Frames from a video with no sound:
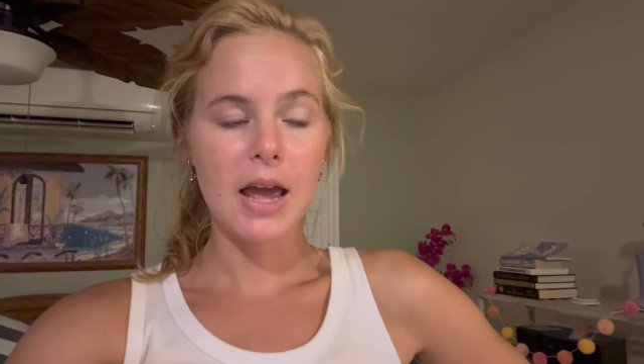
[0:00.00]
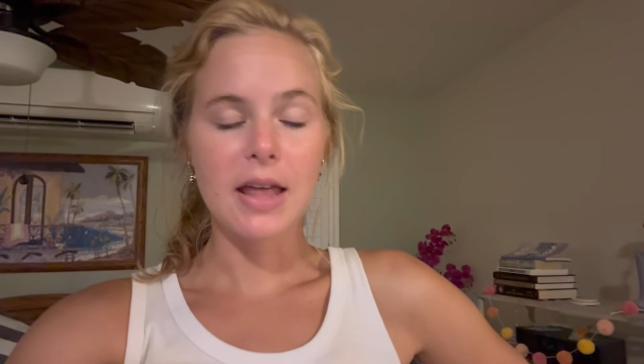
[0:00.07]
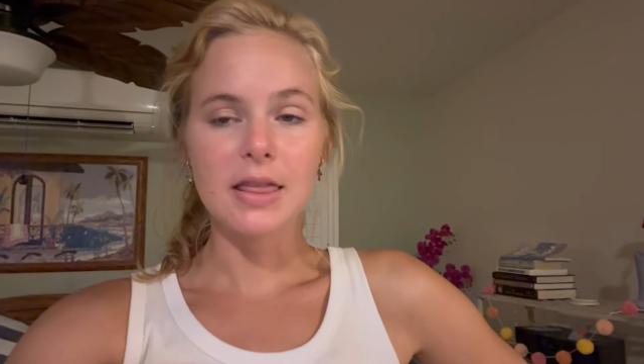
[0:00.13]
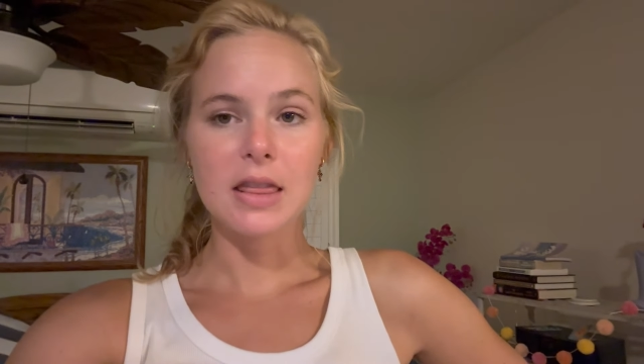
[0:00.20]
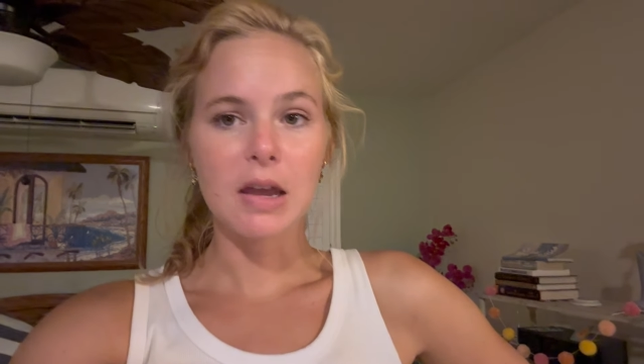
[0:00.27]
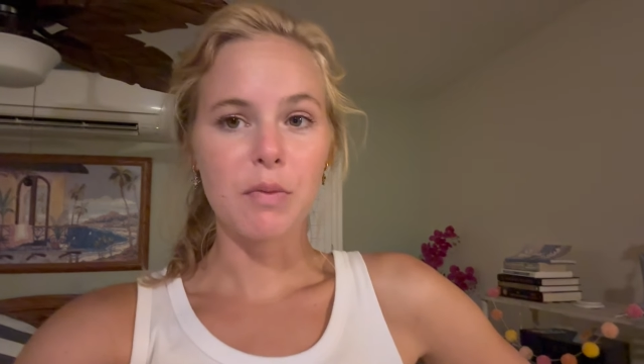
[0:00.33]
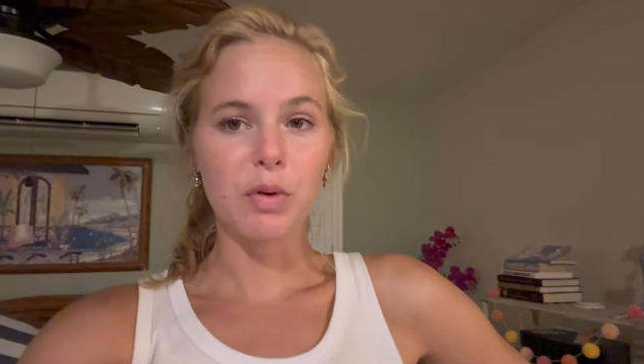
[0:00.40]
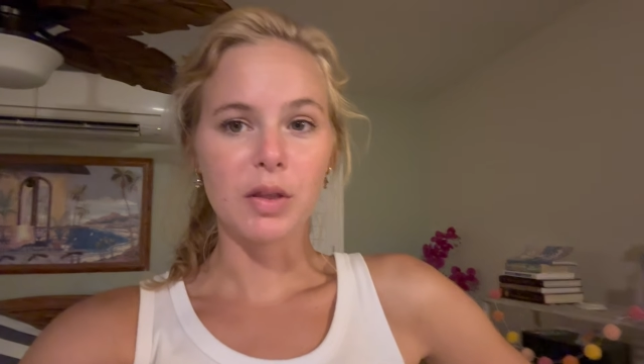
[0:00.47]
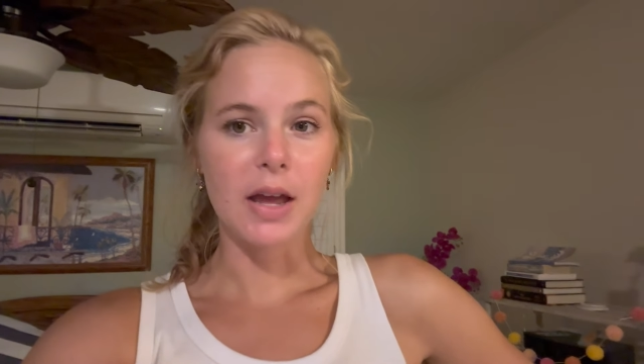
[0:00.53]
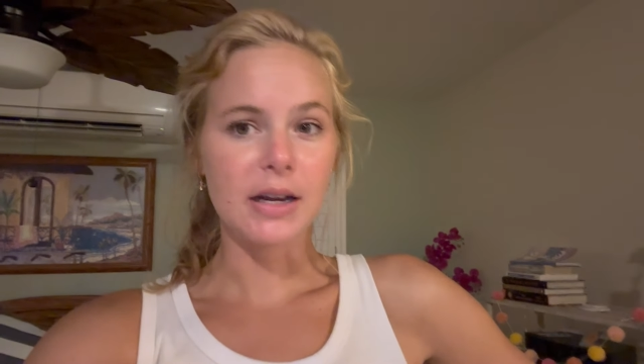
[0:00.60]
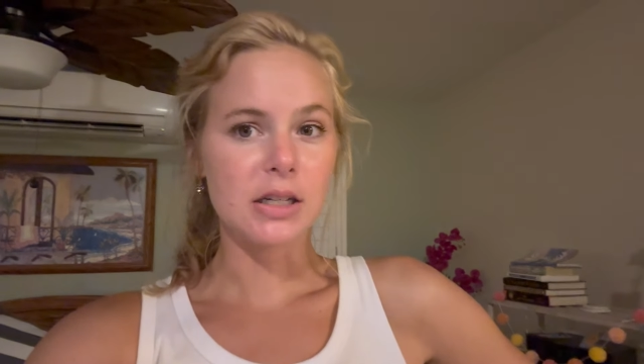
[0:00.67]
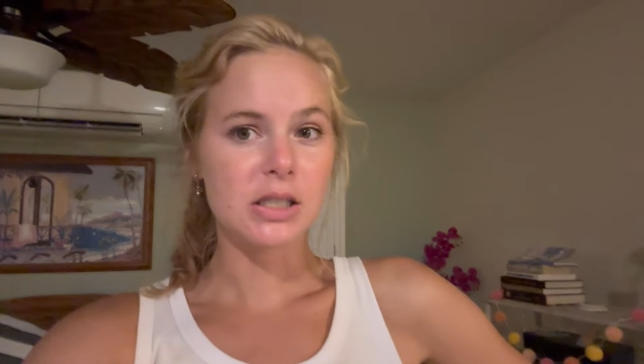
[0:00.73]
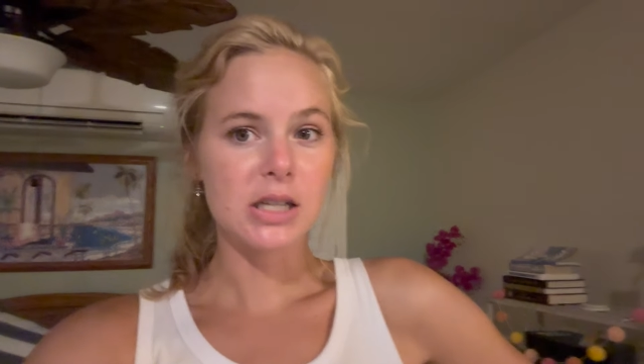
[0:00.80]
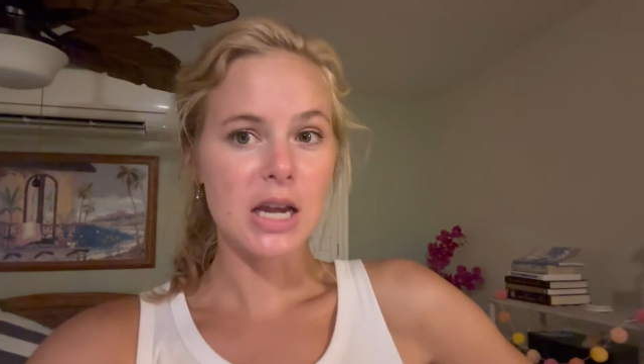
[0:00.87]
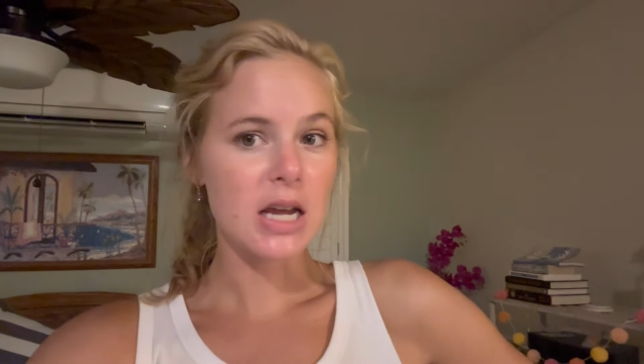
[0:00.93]
and they were
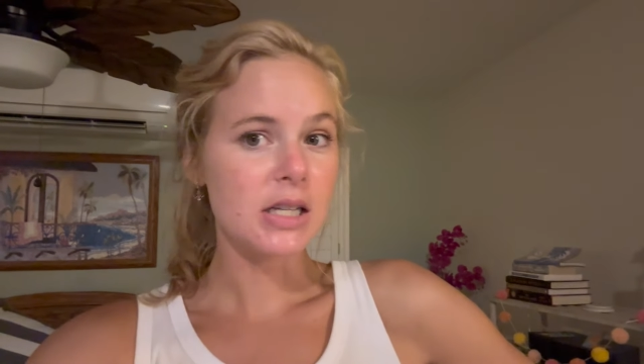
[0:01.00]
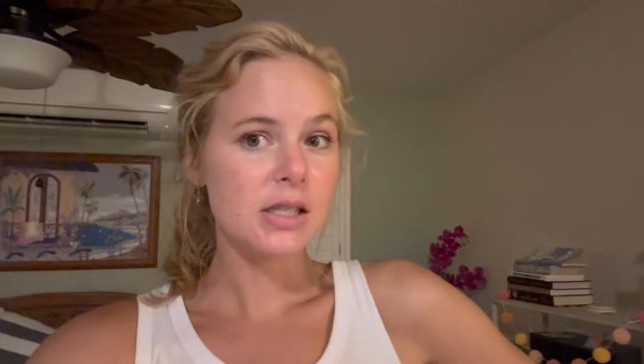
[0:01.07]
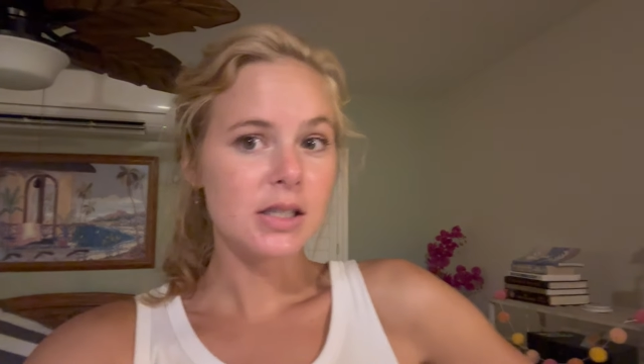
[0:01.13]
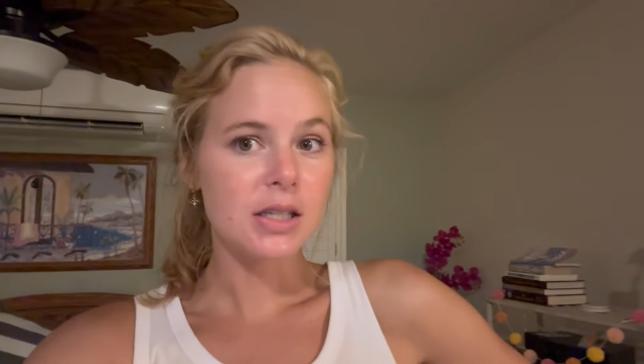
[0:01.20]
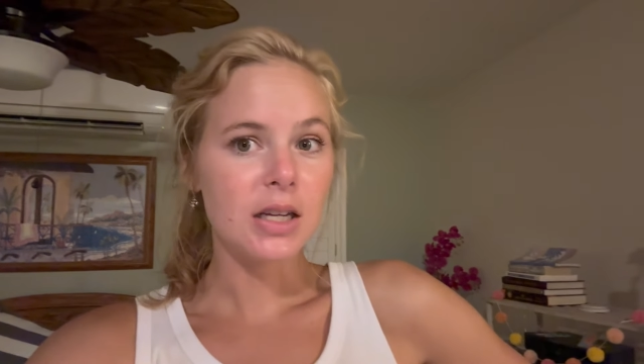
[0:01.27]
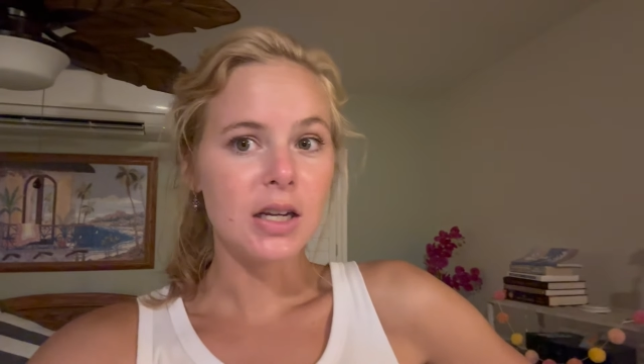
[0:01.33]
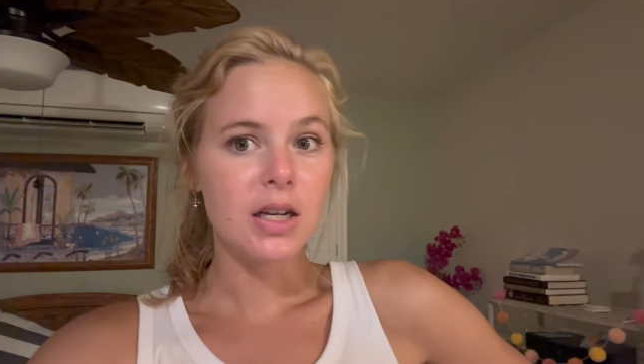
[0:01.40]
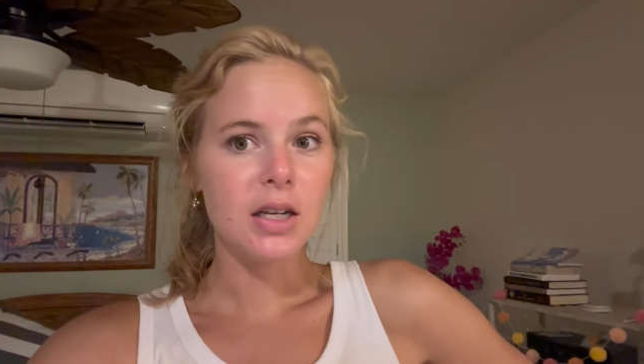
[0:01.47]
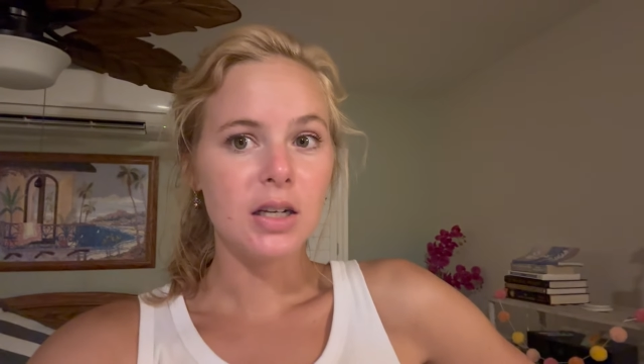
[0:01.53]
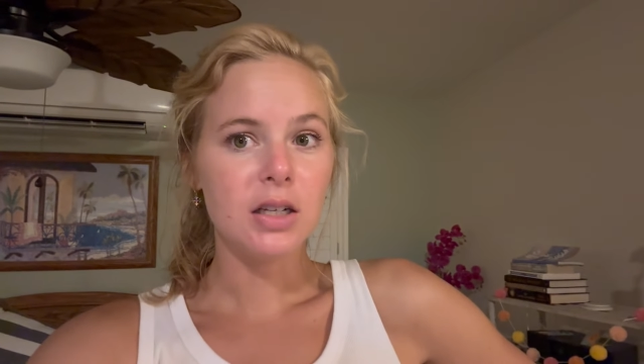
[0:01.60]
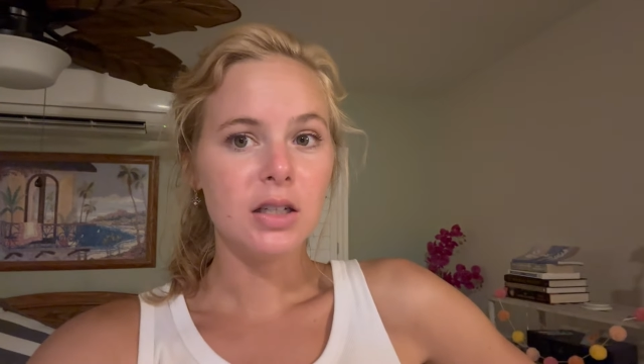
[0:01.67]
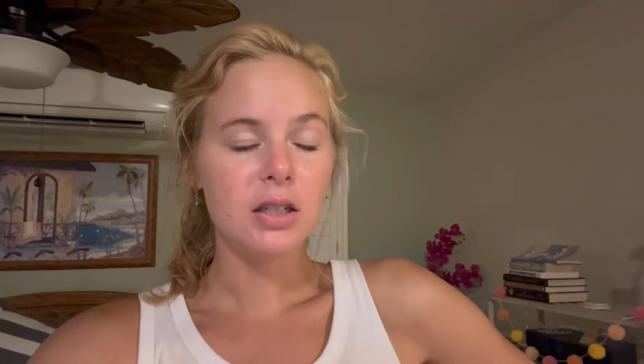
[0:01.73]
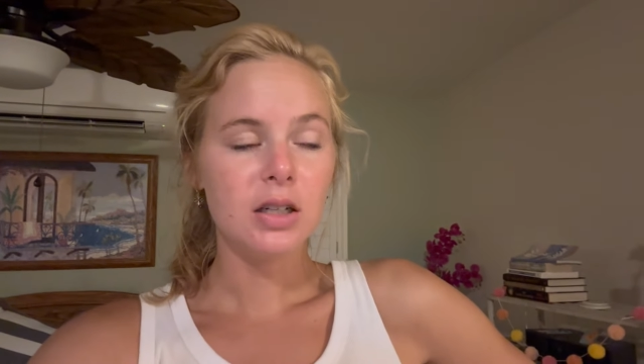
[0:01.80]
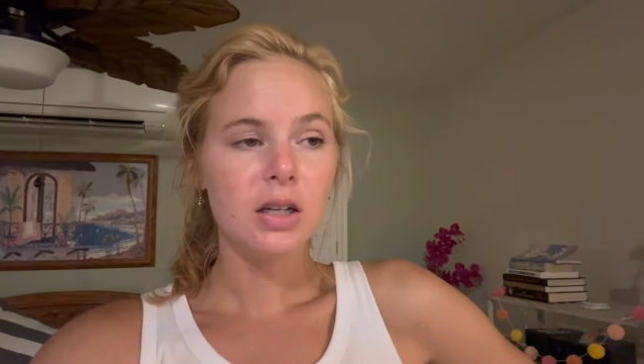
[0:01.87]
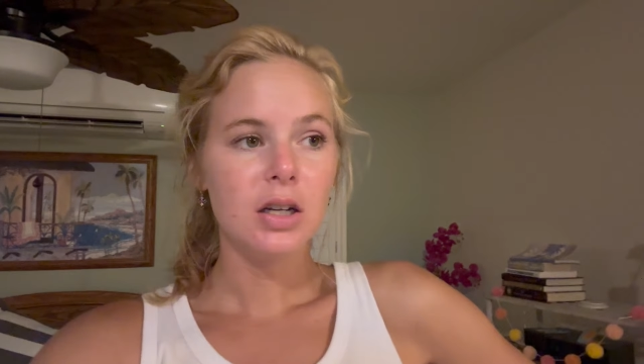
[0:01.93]
like dancing.